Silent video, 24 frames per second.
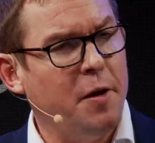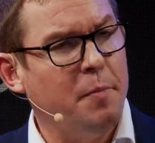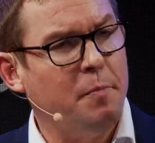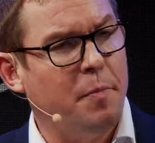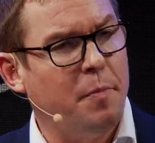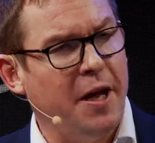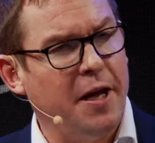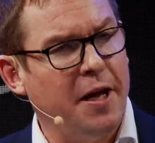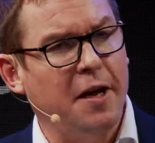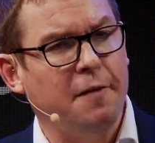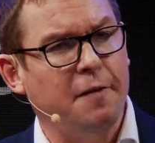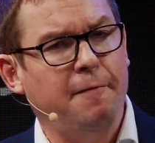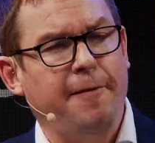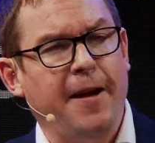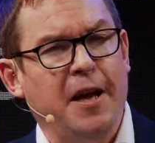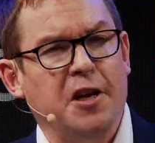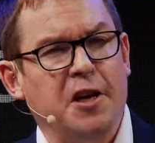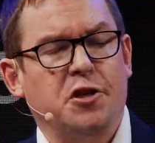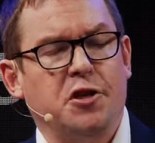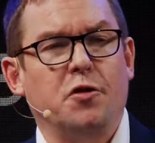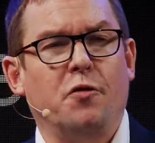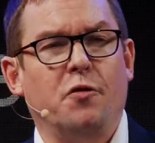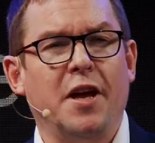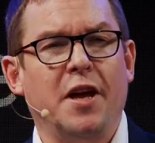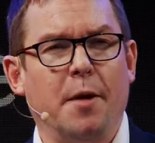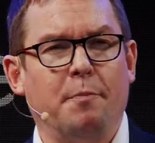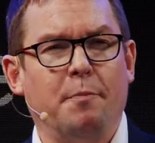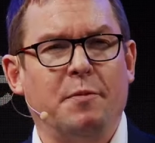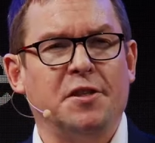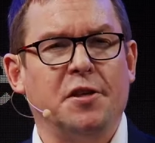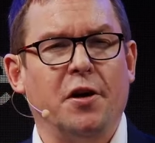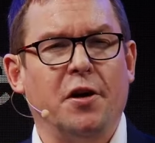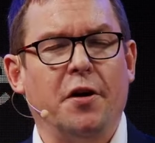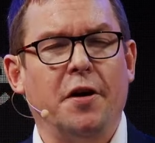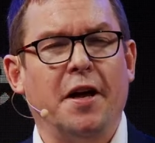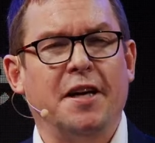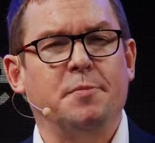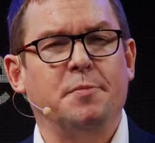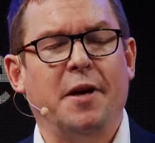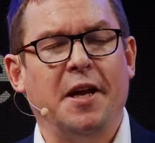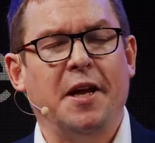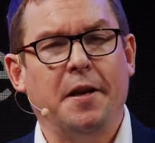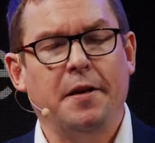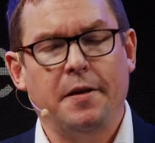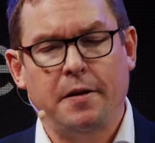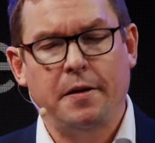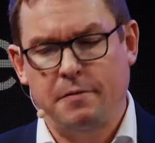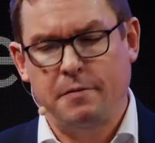big inflationary episode has
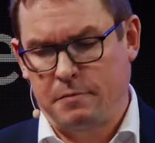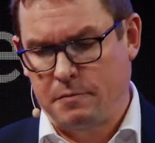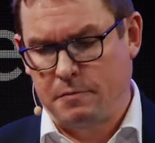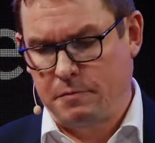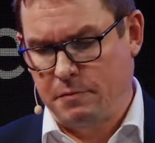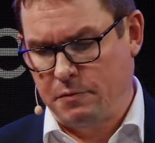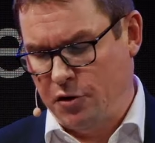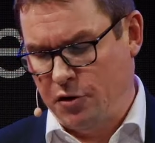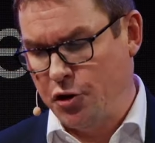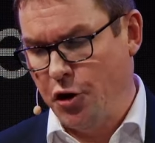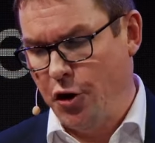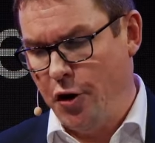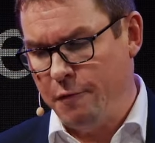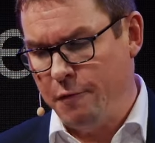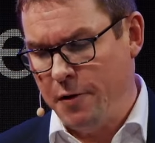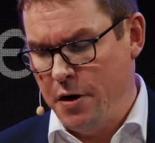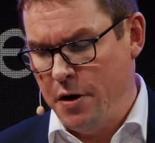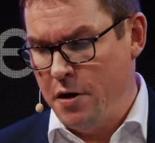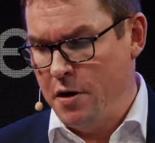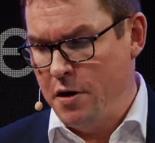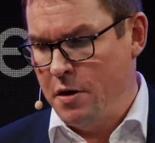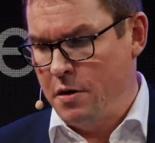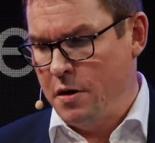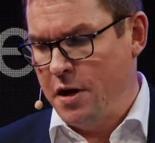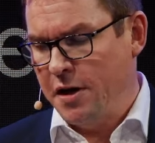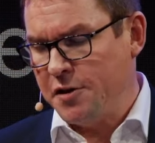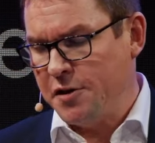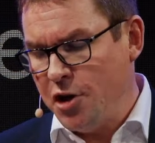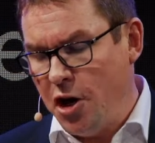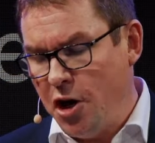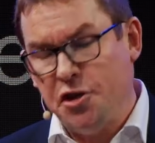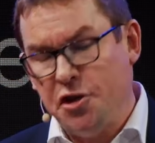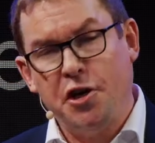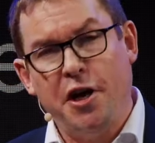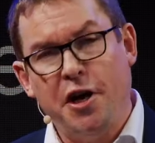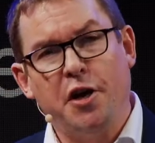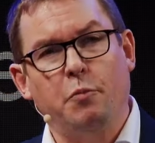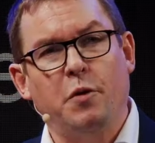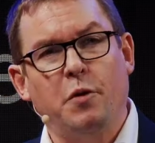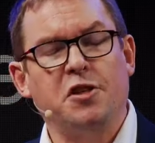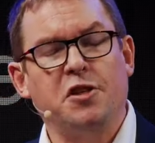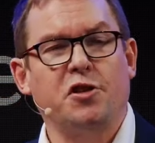been sort of associated with